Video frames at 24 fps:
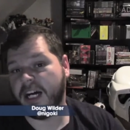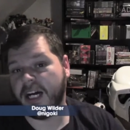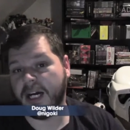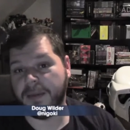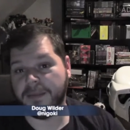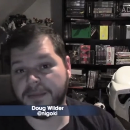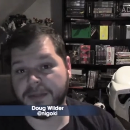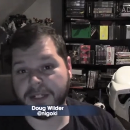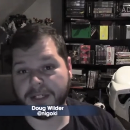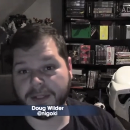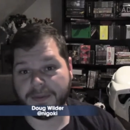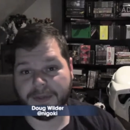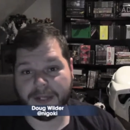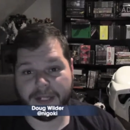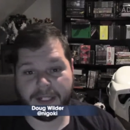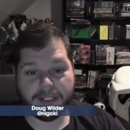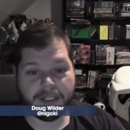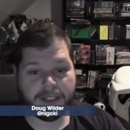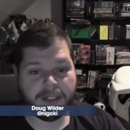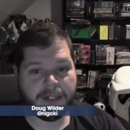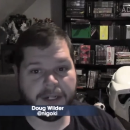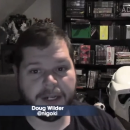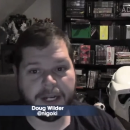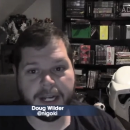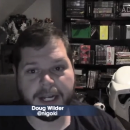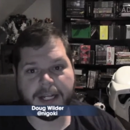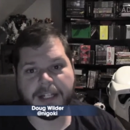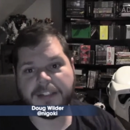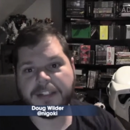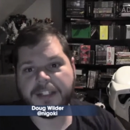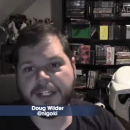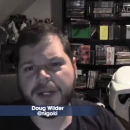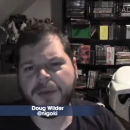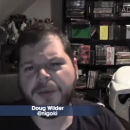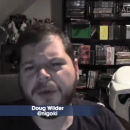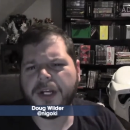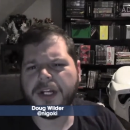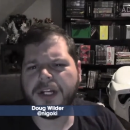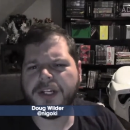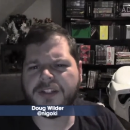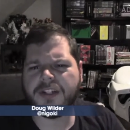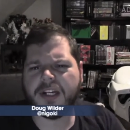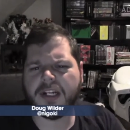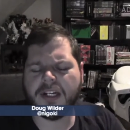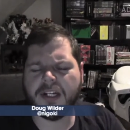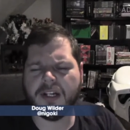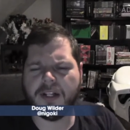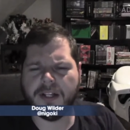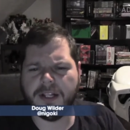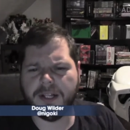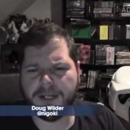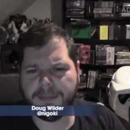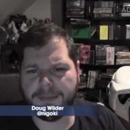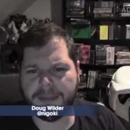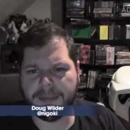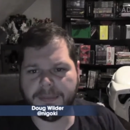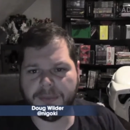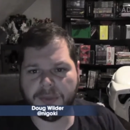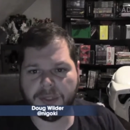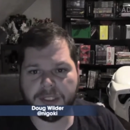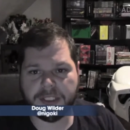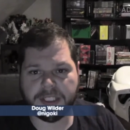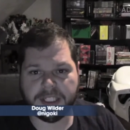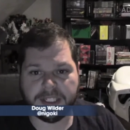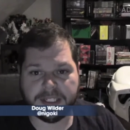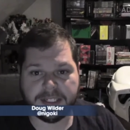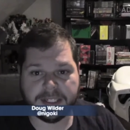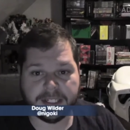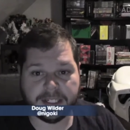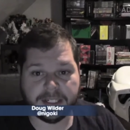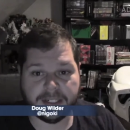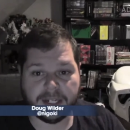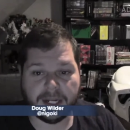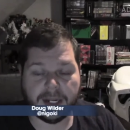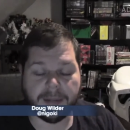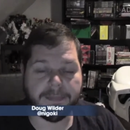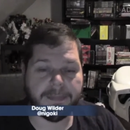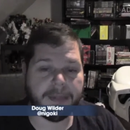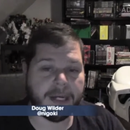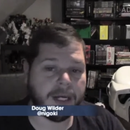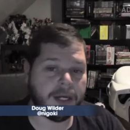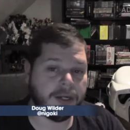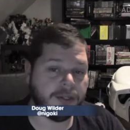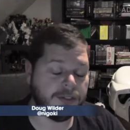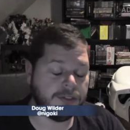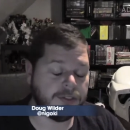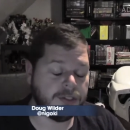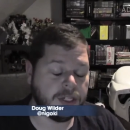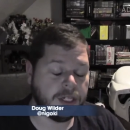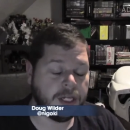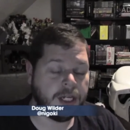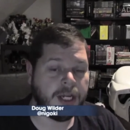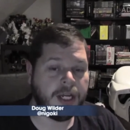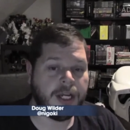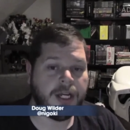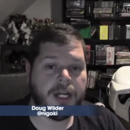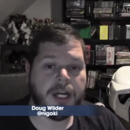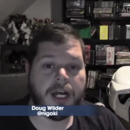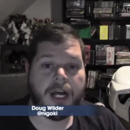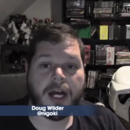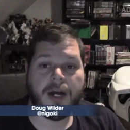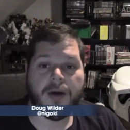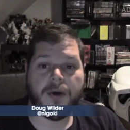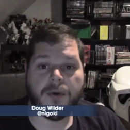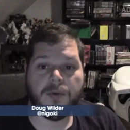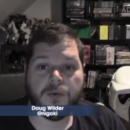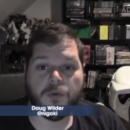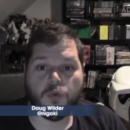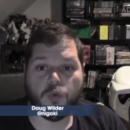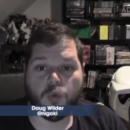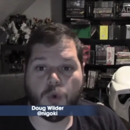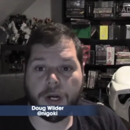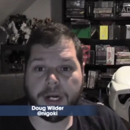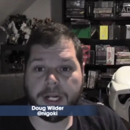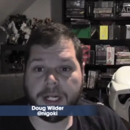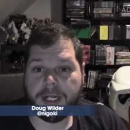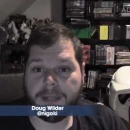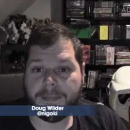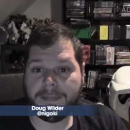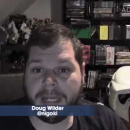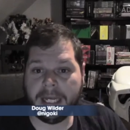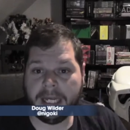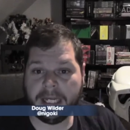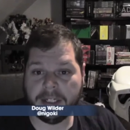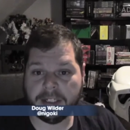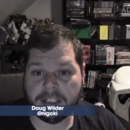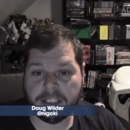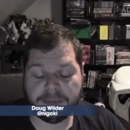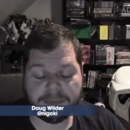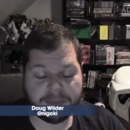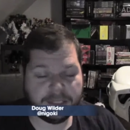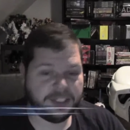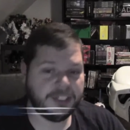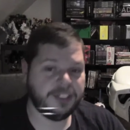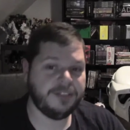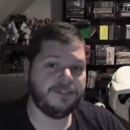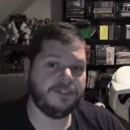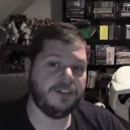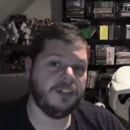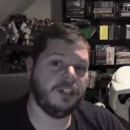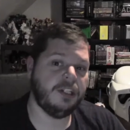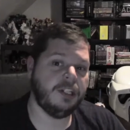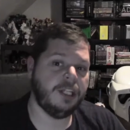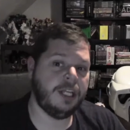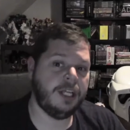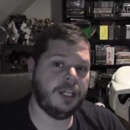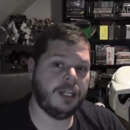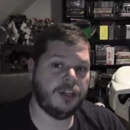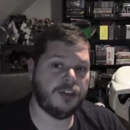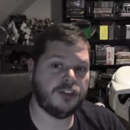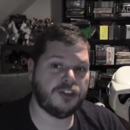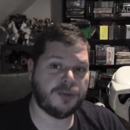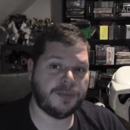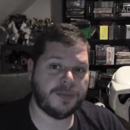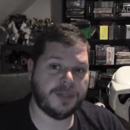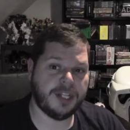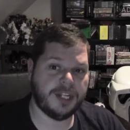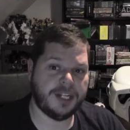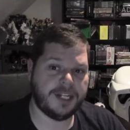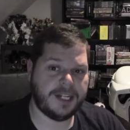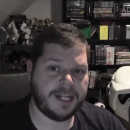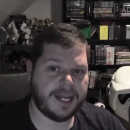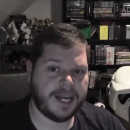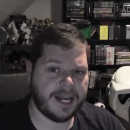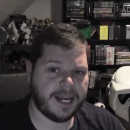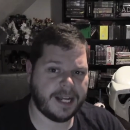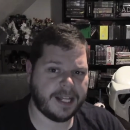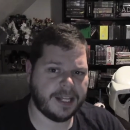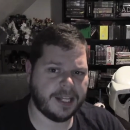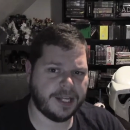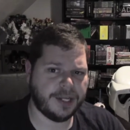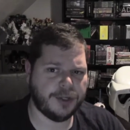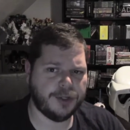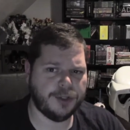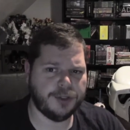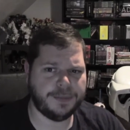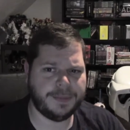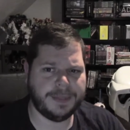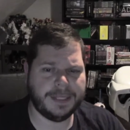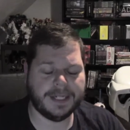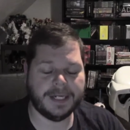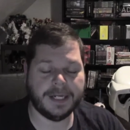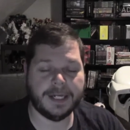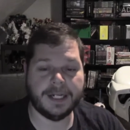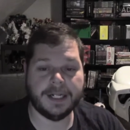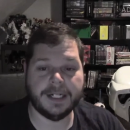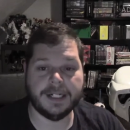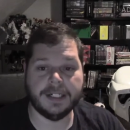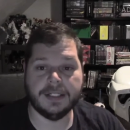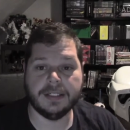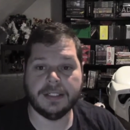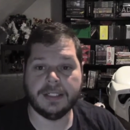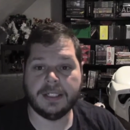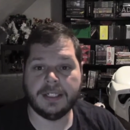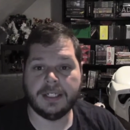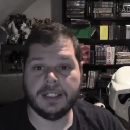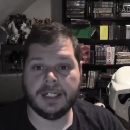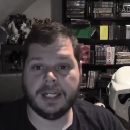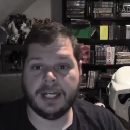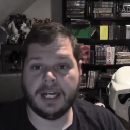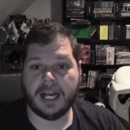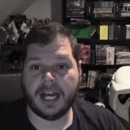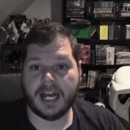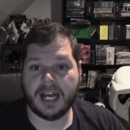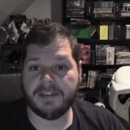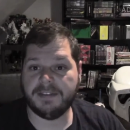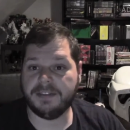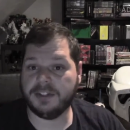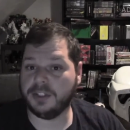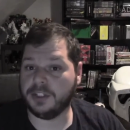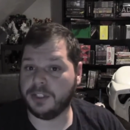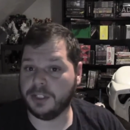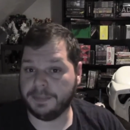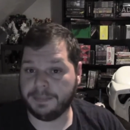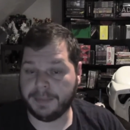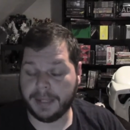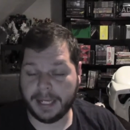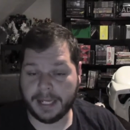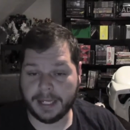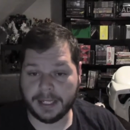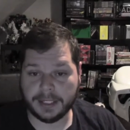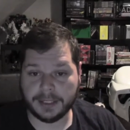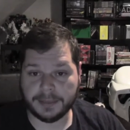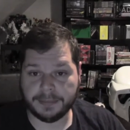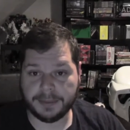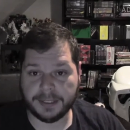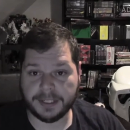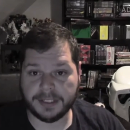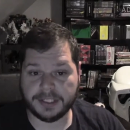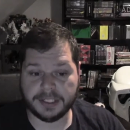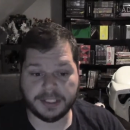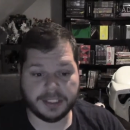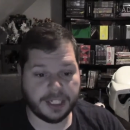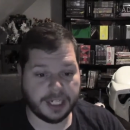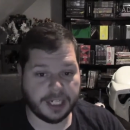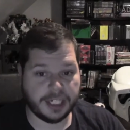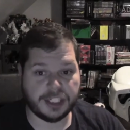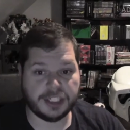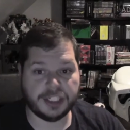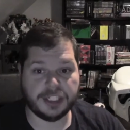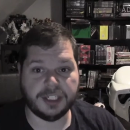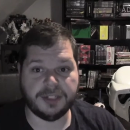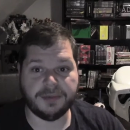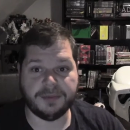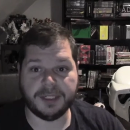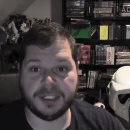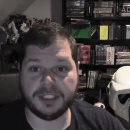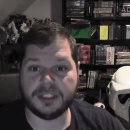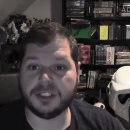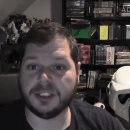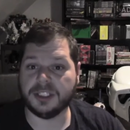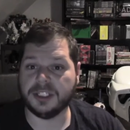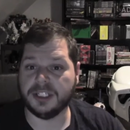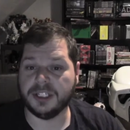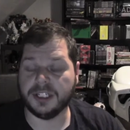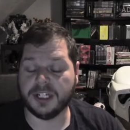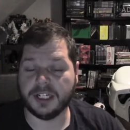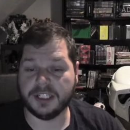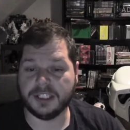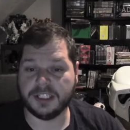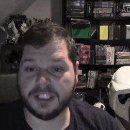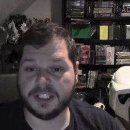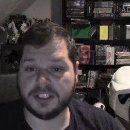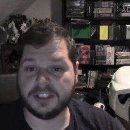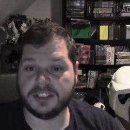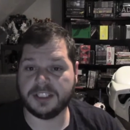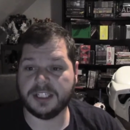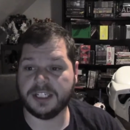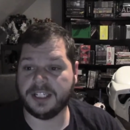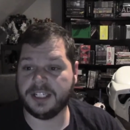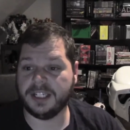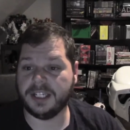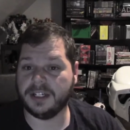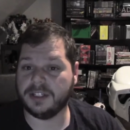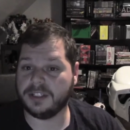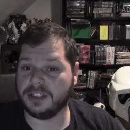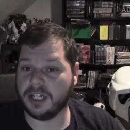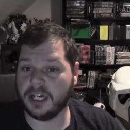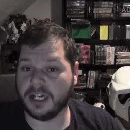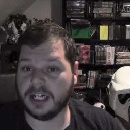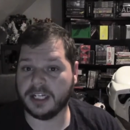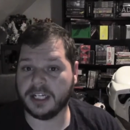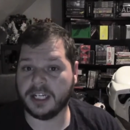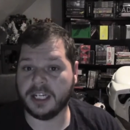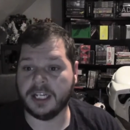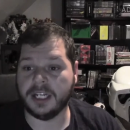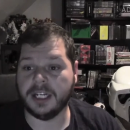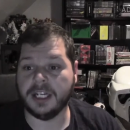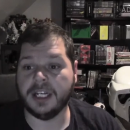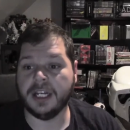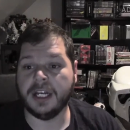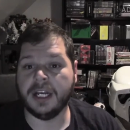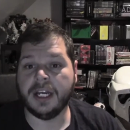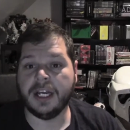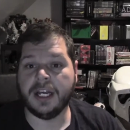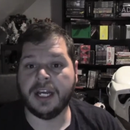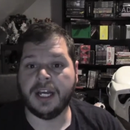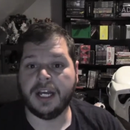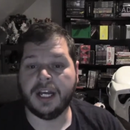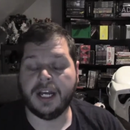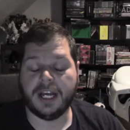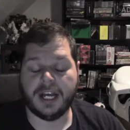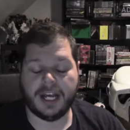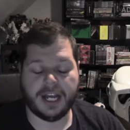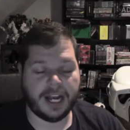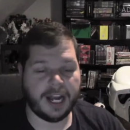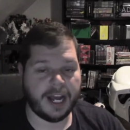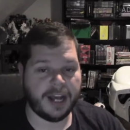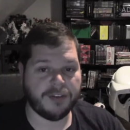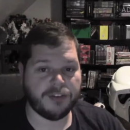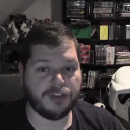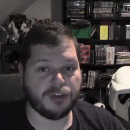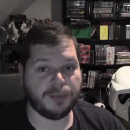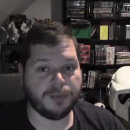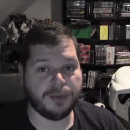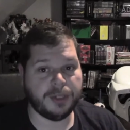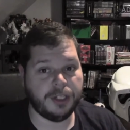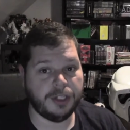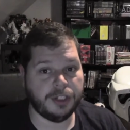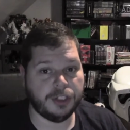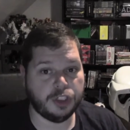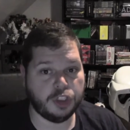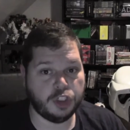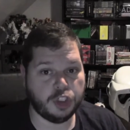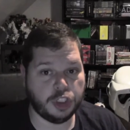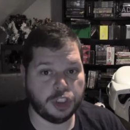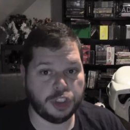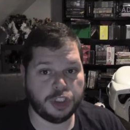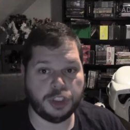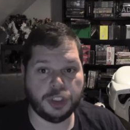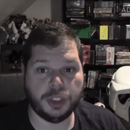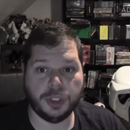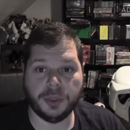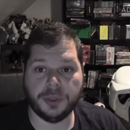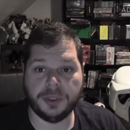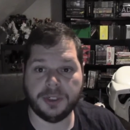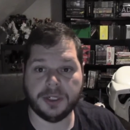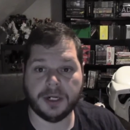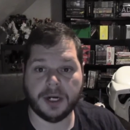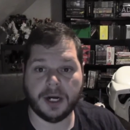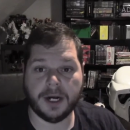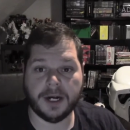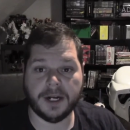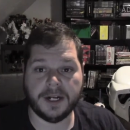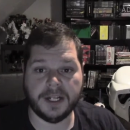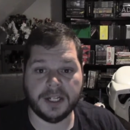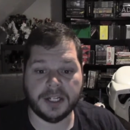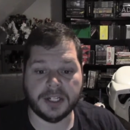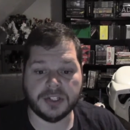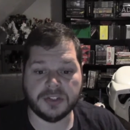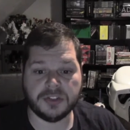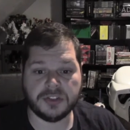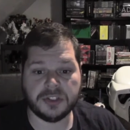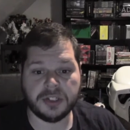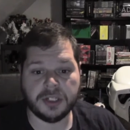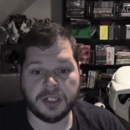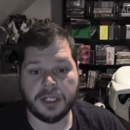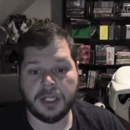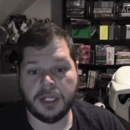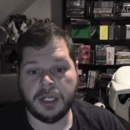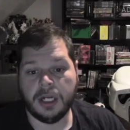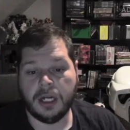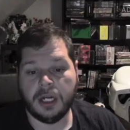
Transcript: I'm Doug Wilder, and today we're going to talk a little bit more detailed about running a panel, specifically some of the tech that goes behind having a good panel presentation and make sure you're not just sitting there talking and have something to show your audience.